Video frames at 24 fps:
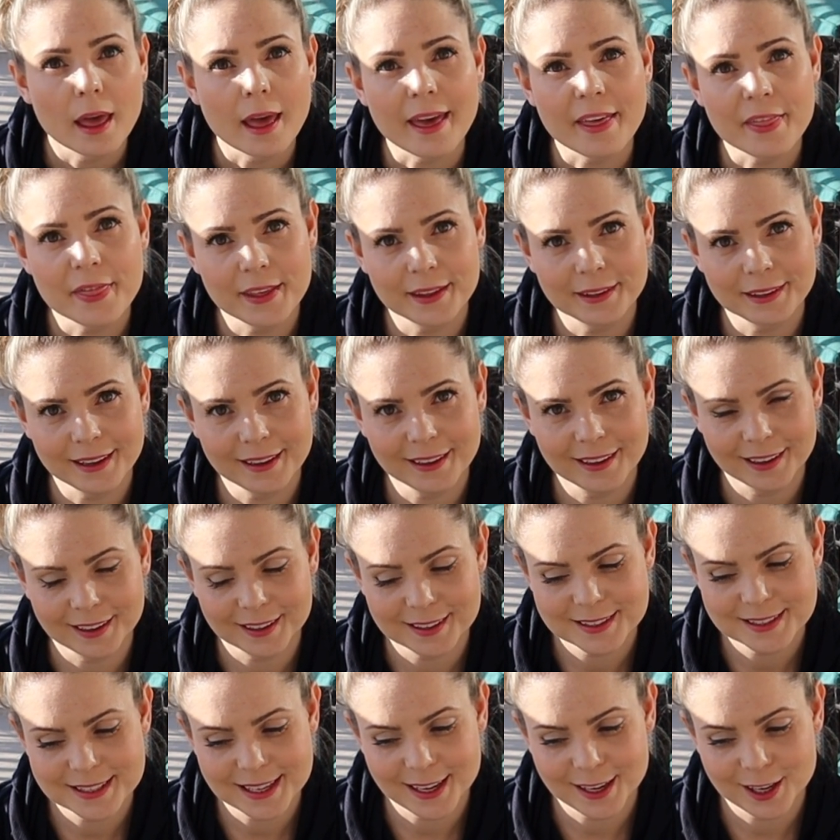and then I
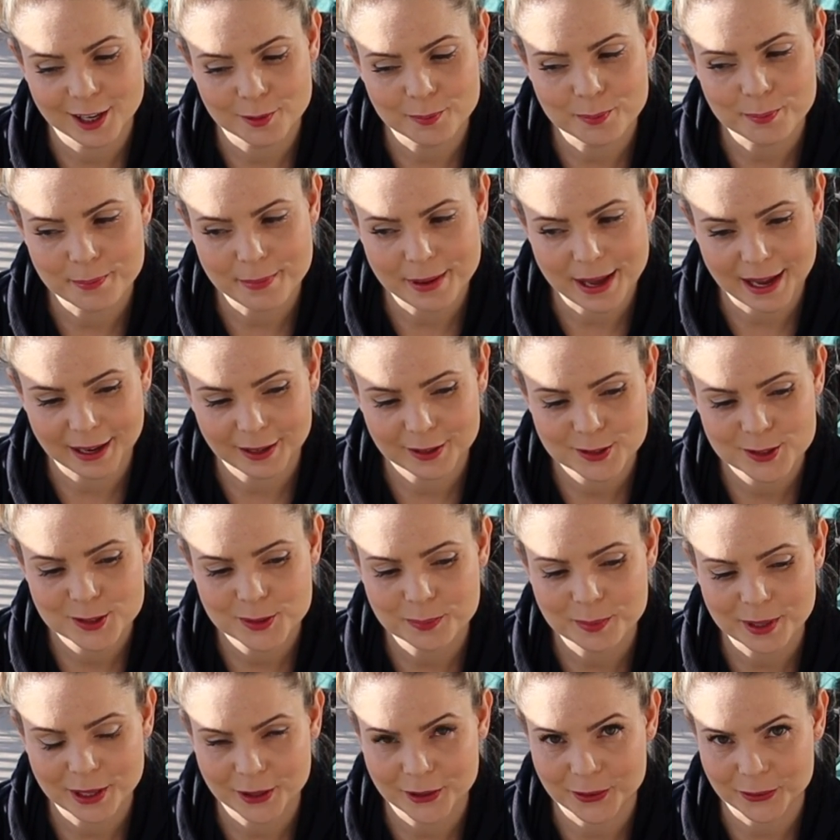gotta take them back to
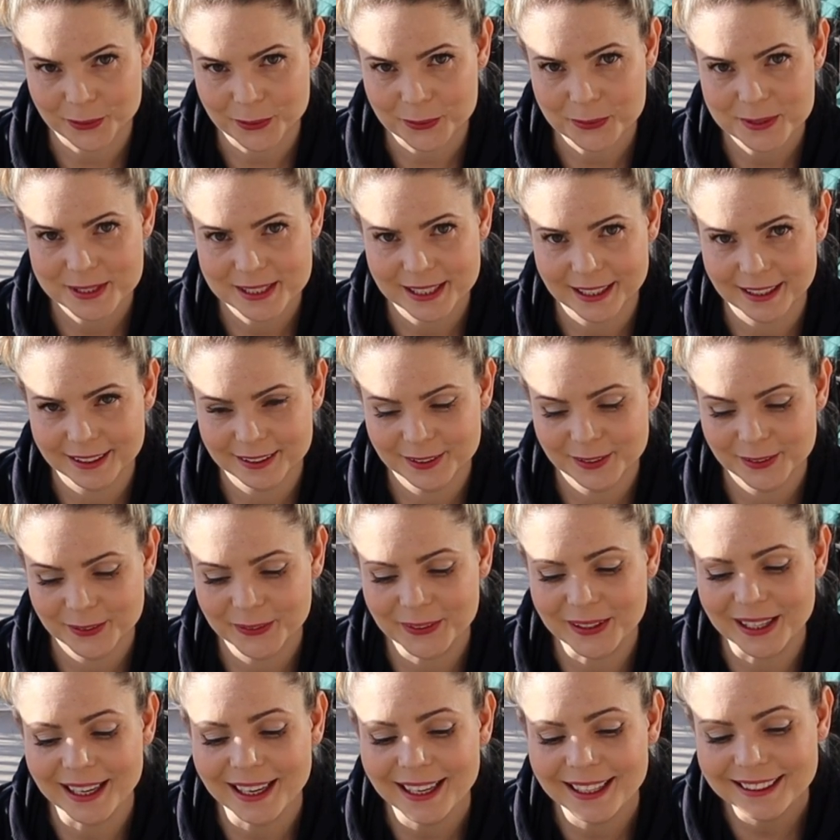my grow tent, you
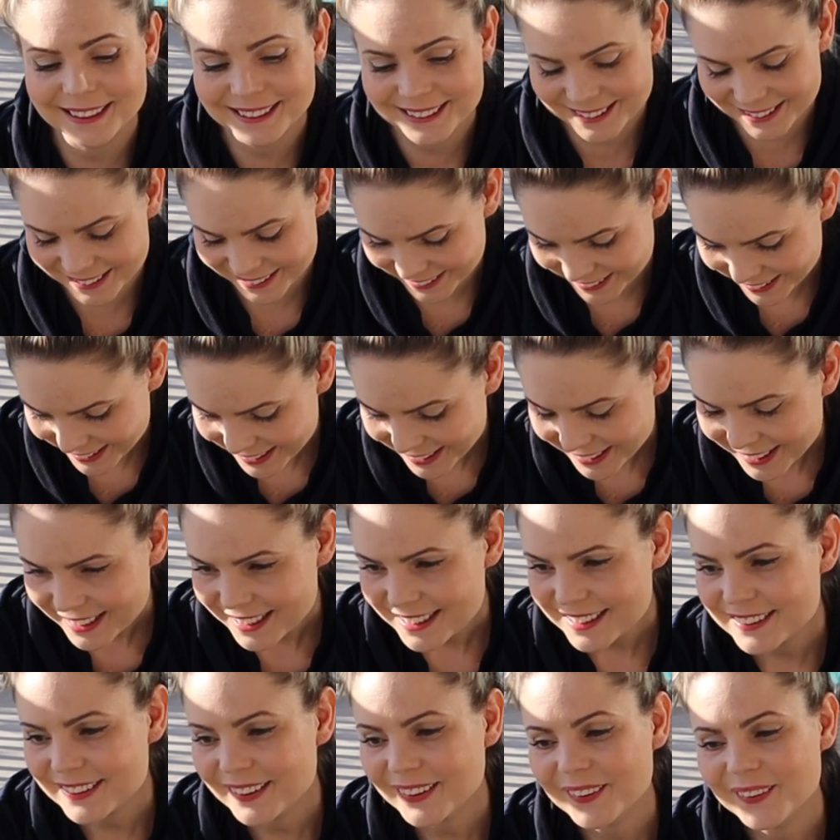guys.
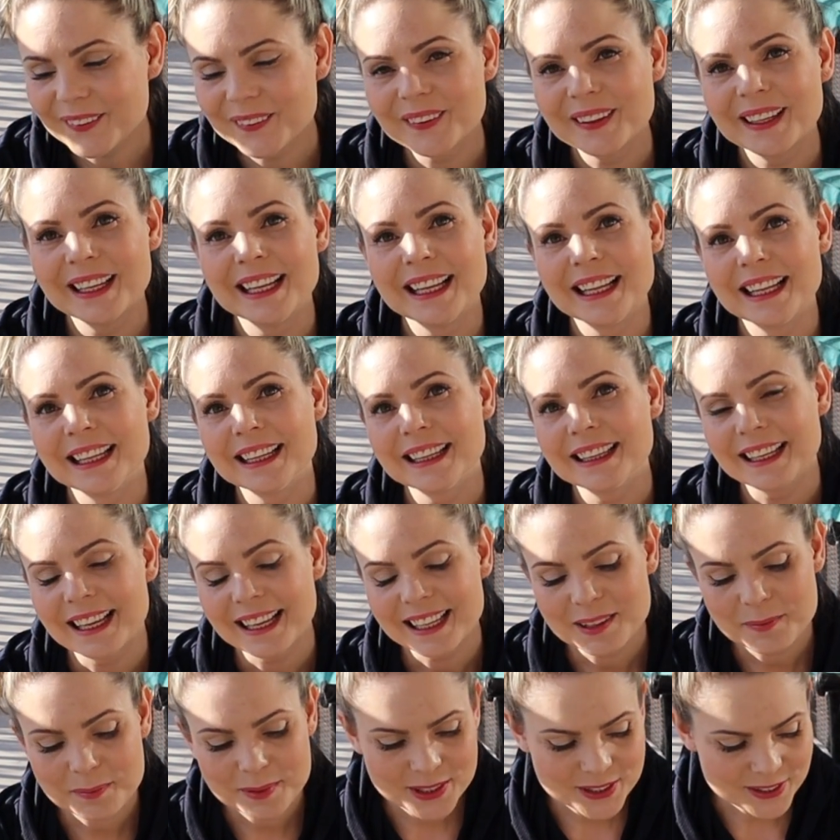So
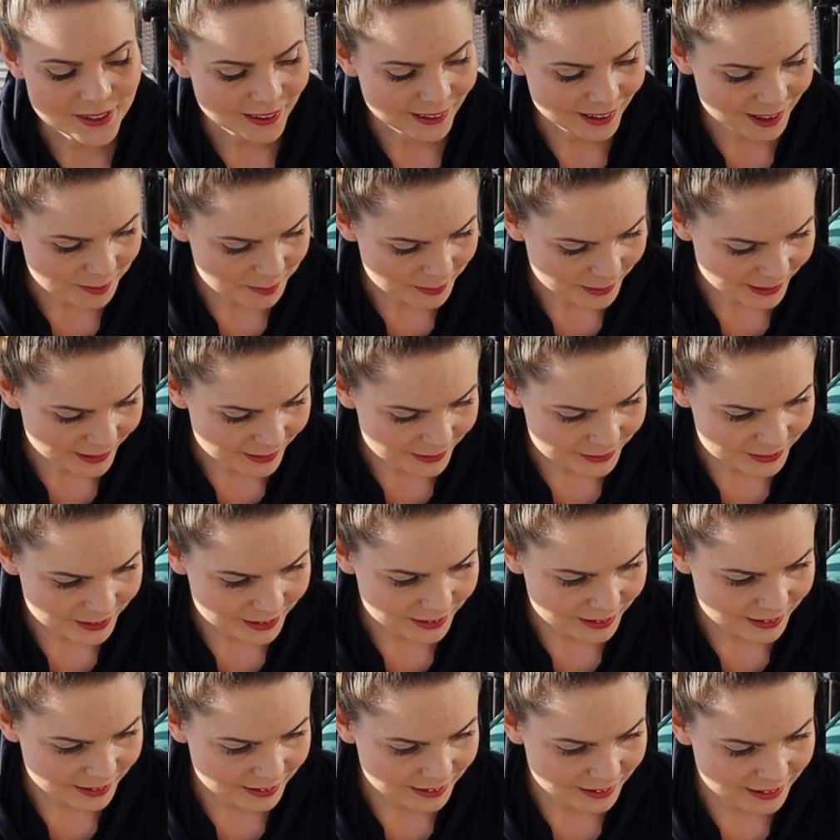let me talk about
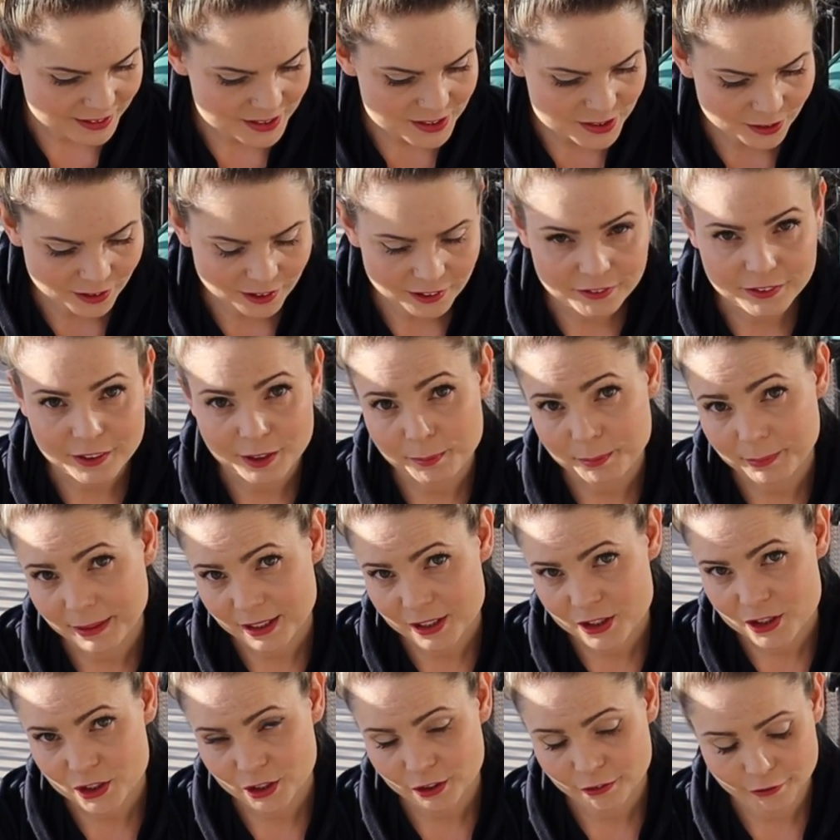the sulfur
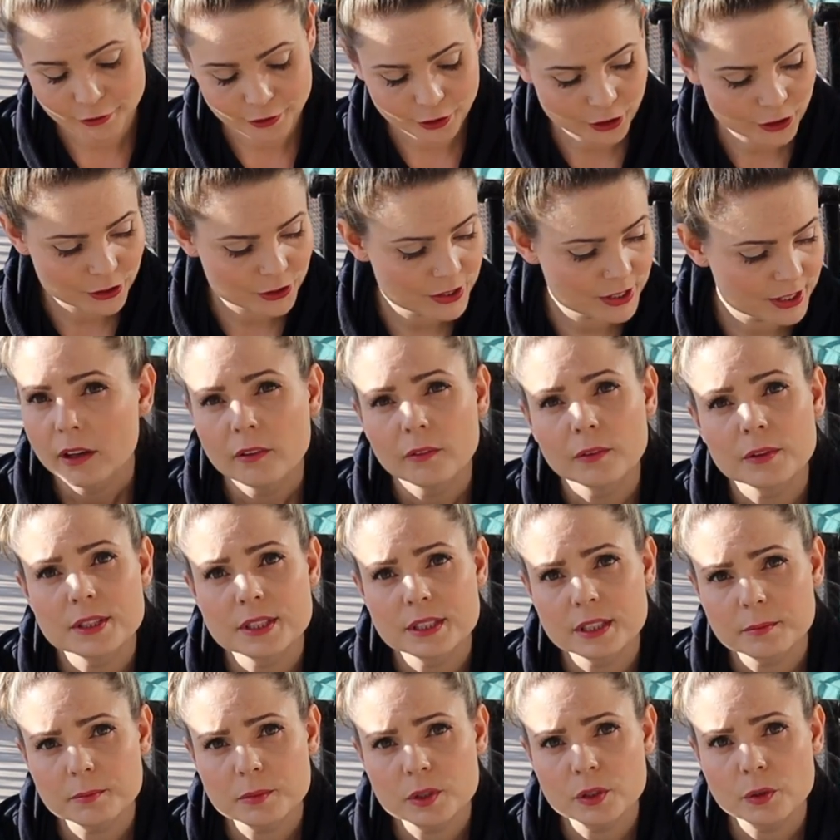mixture first. What
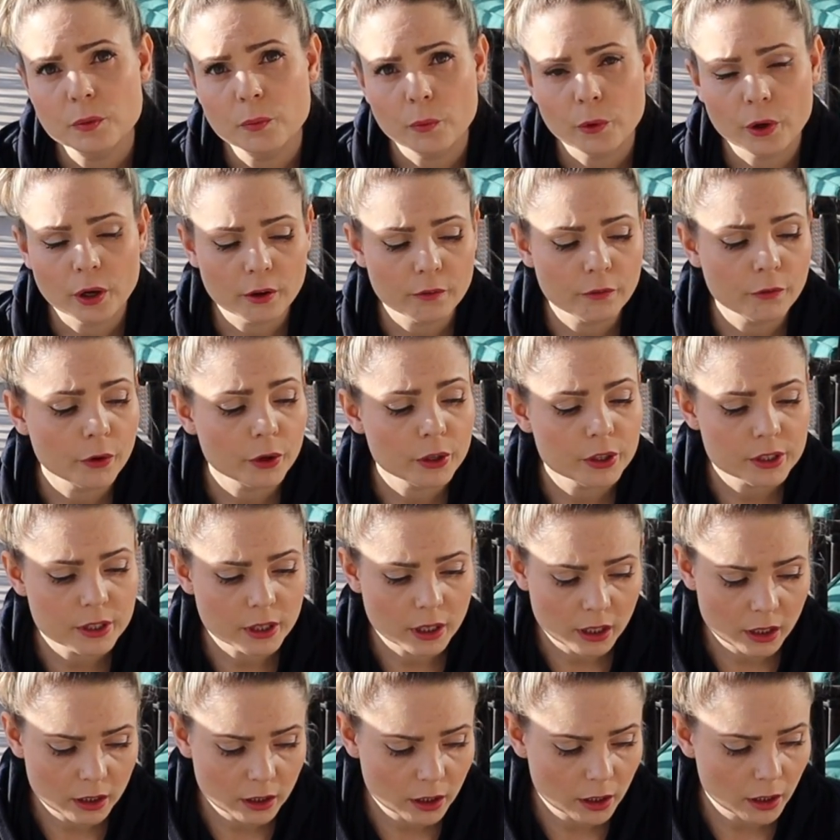seemed to work for
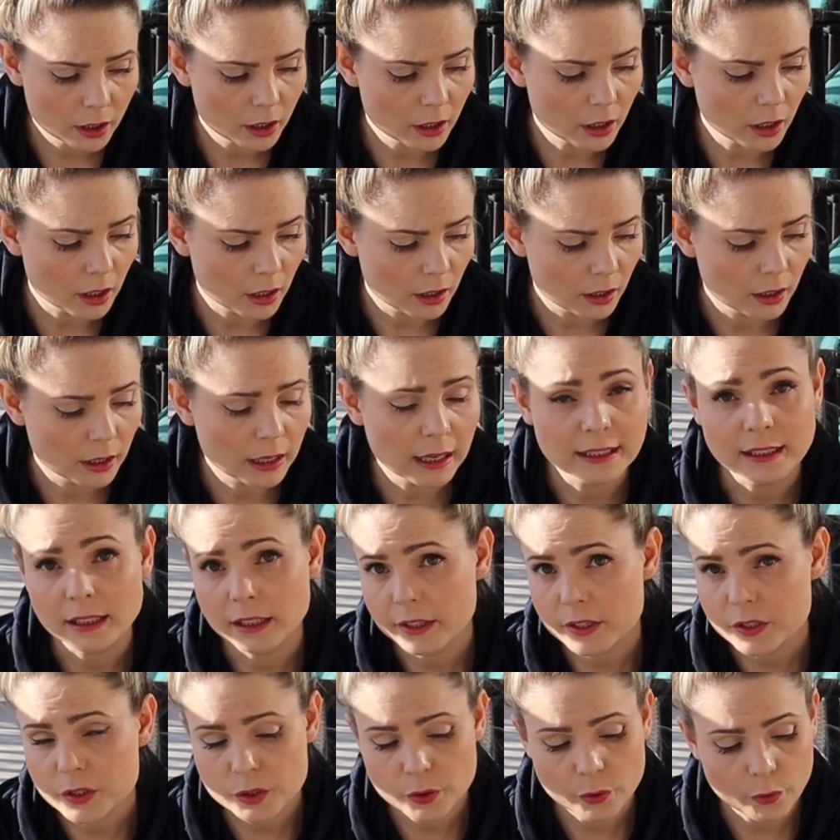Doug uh, on
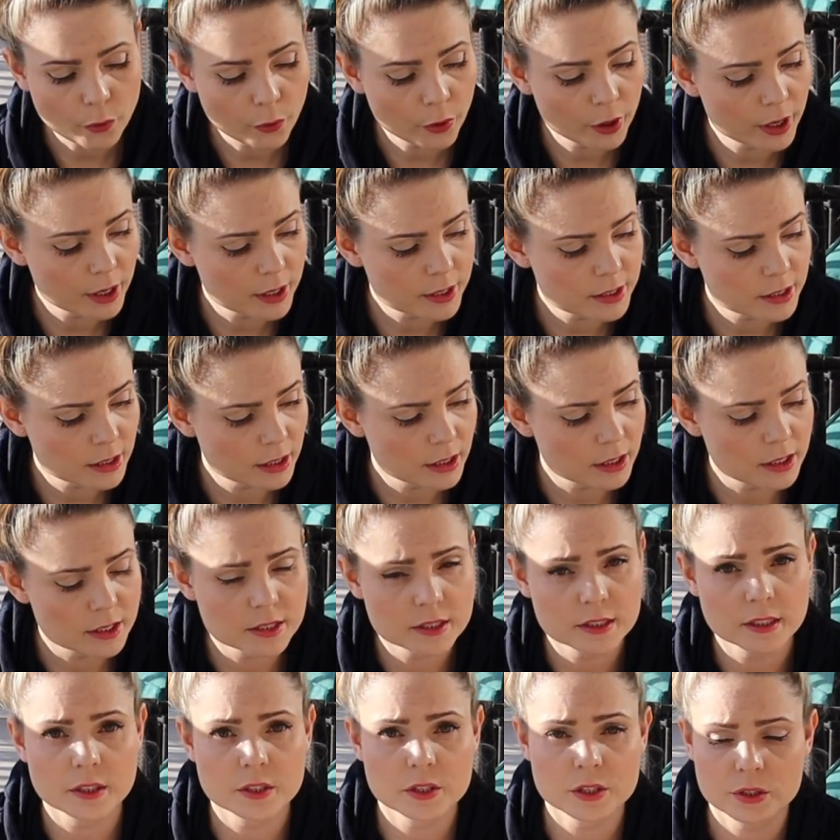his Hoyas is
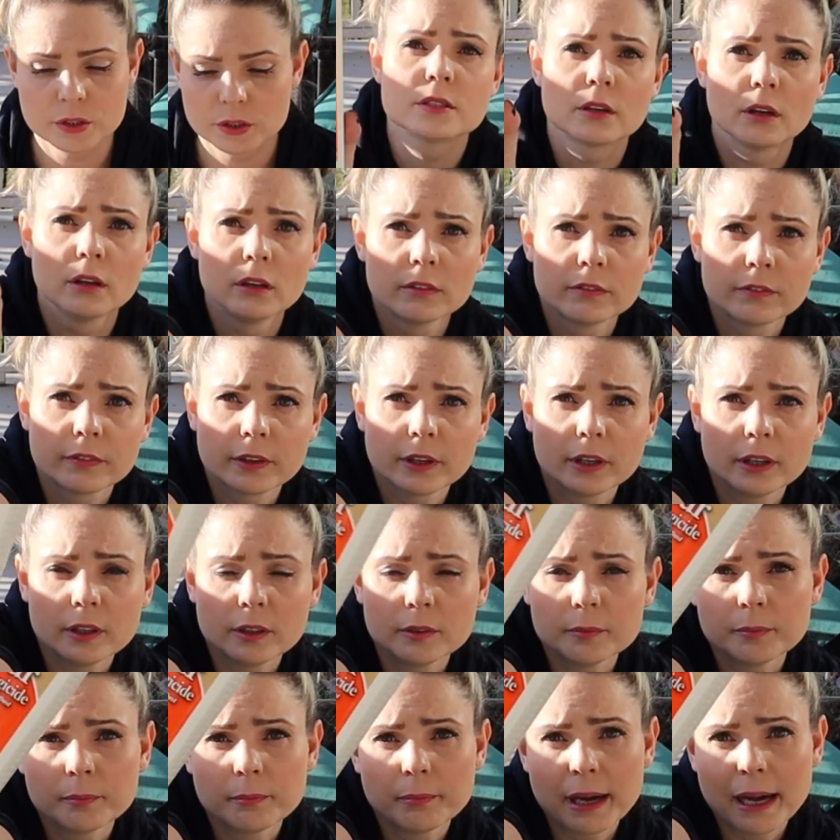the
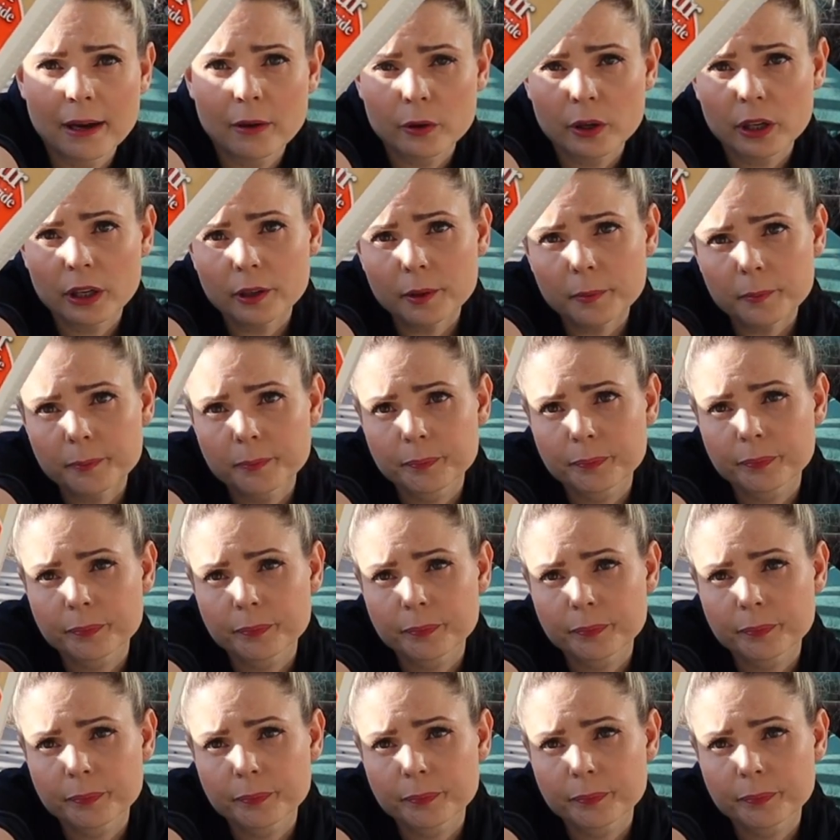sulfur powder.